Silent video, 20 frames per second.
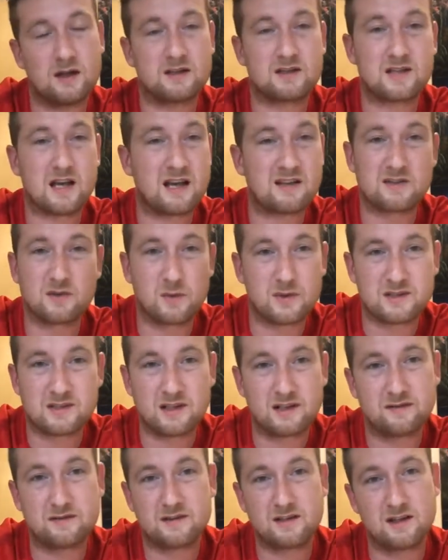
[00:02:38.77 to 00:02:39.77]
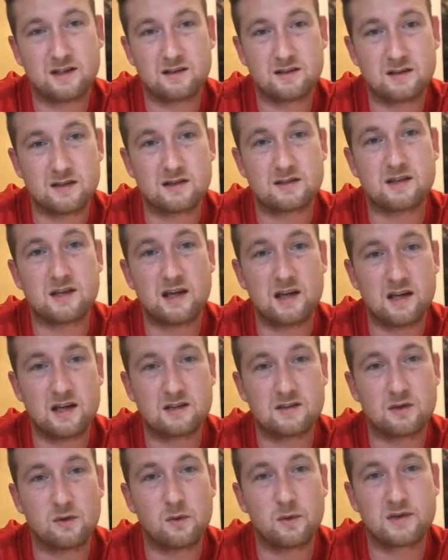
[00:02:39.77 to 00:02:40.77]
His head's always lifted, his
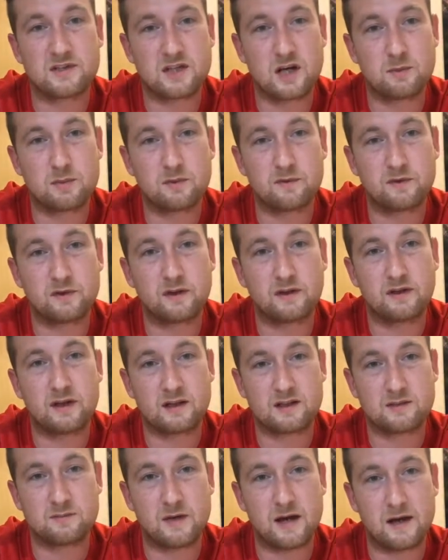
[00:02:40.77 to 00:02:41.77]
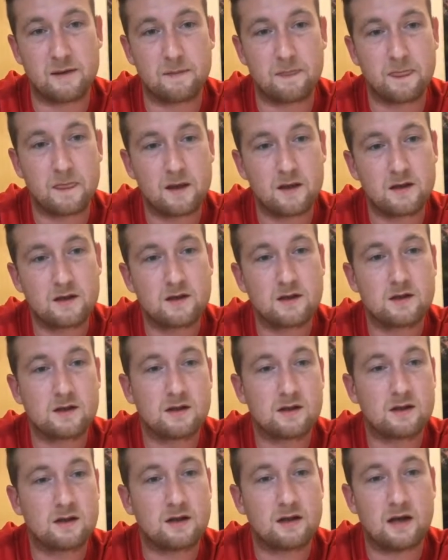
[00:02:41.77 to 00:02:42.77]
ears are always open for the next man,
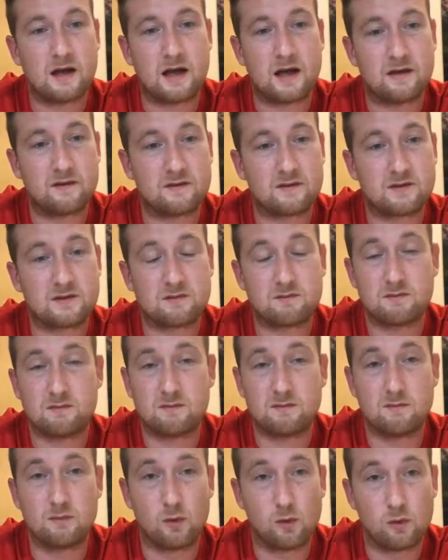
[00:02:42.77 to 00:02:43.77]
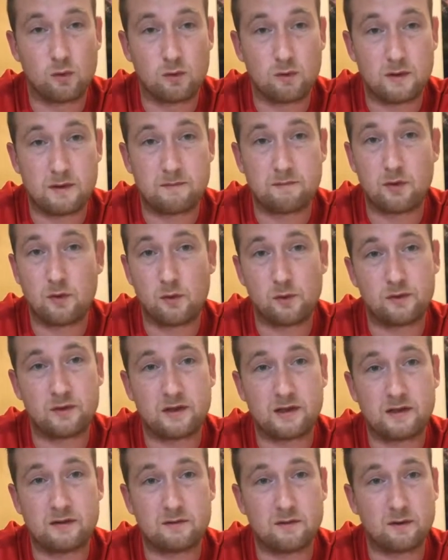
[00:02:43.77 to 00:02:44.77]
and more
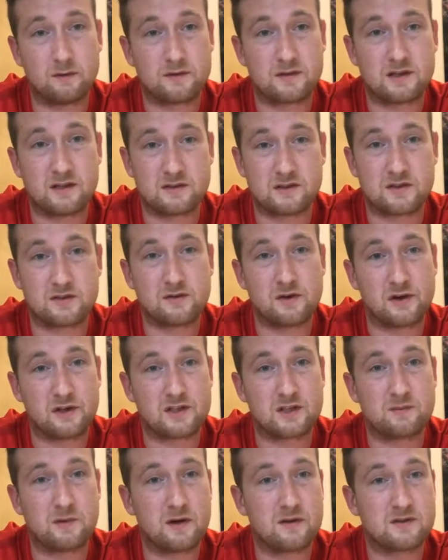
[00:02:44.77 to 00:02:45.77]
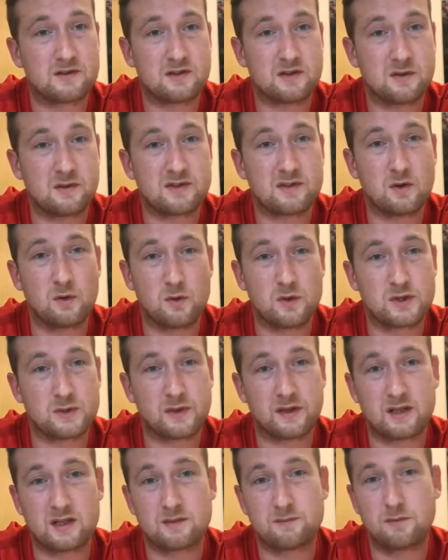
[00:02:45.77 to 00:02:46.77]
importantly, obviously as a striker is supposed to, he's
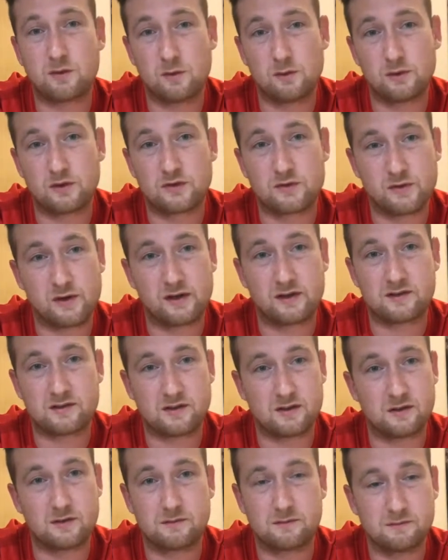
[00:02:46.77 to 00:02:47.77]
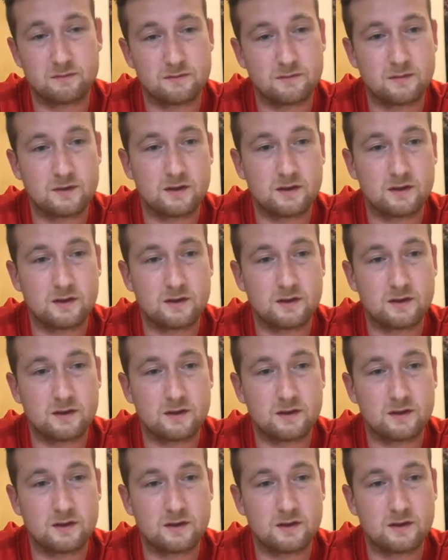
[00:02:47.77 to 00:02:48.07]
always ready to pull the trigger too.